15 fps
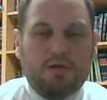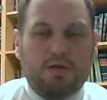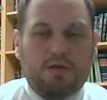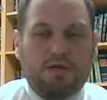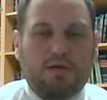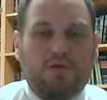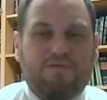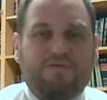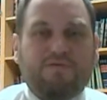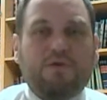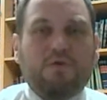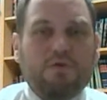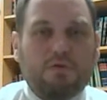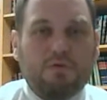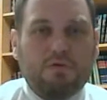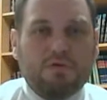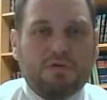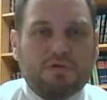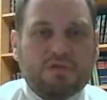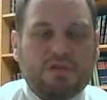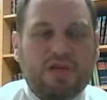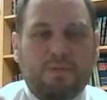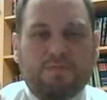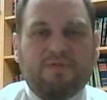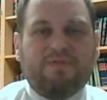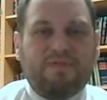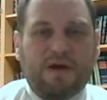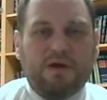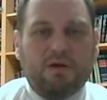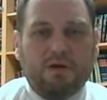you need fuel to keep the
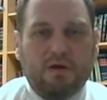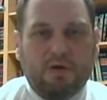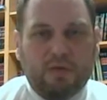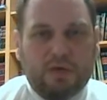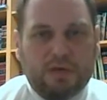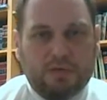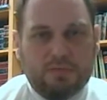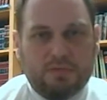fire going.